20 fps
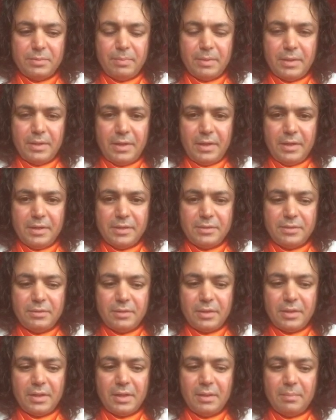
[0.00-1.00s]
But yes, you
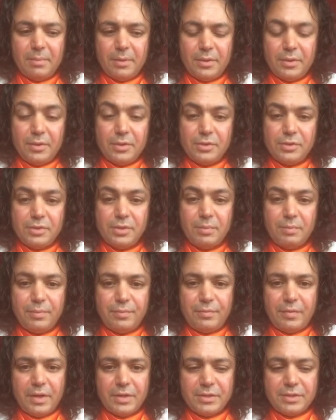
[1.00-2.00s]
can help others
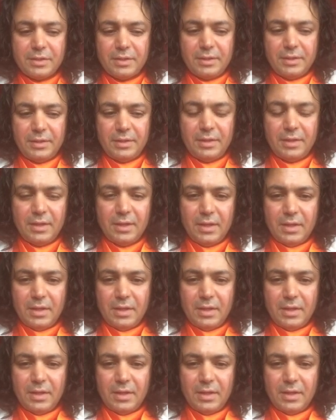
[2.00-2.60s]
professionally,